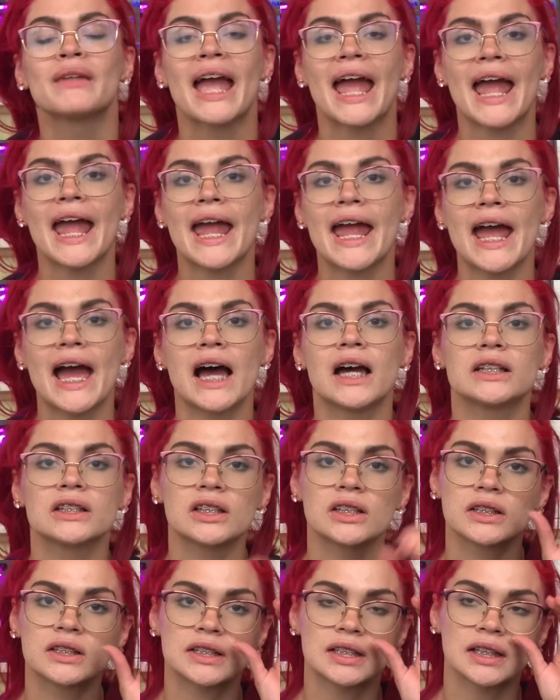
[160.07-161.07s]
and
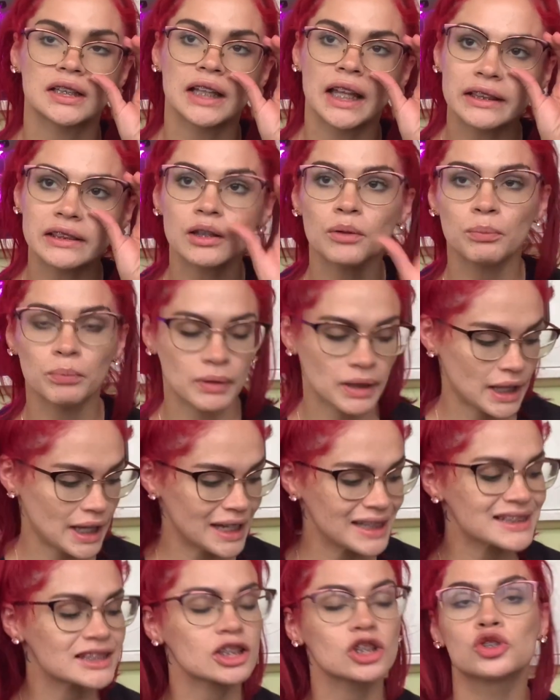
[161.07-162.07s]
to let the
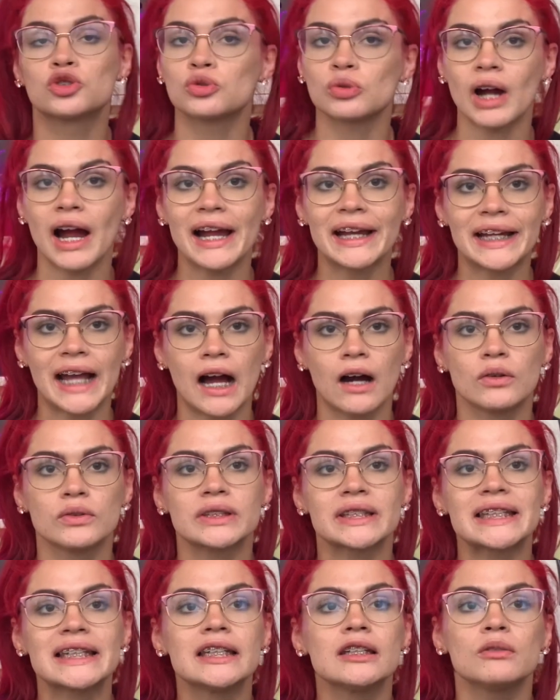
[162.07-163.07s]
plant dry out
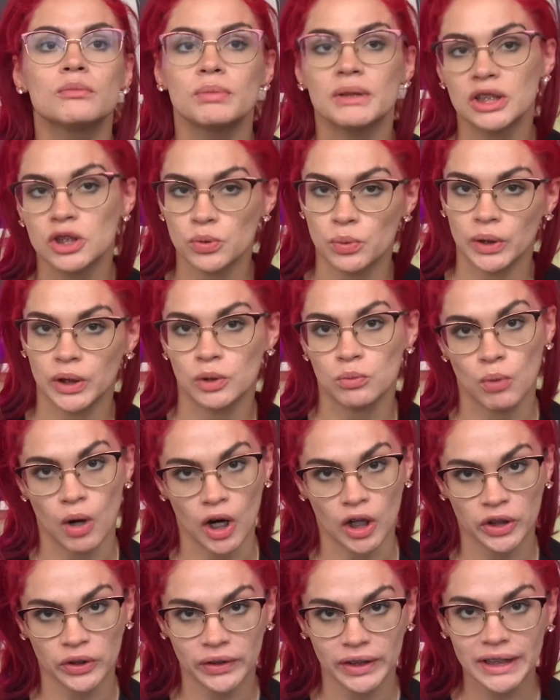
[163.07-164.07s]
in between
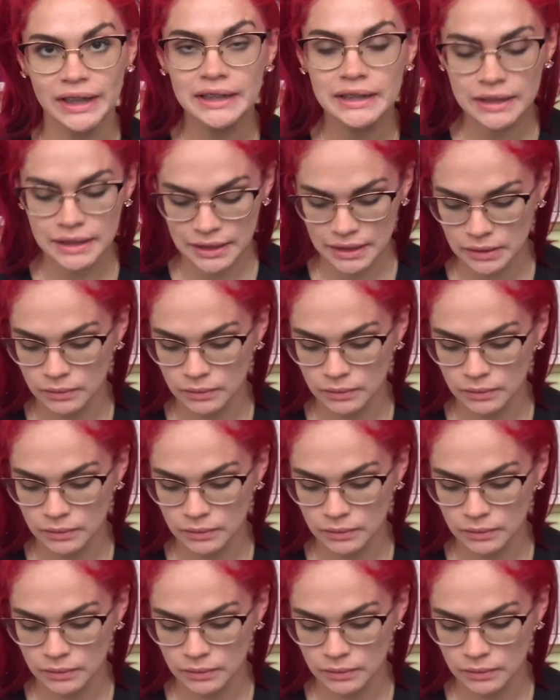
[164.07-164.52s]
waterings.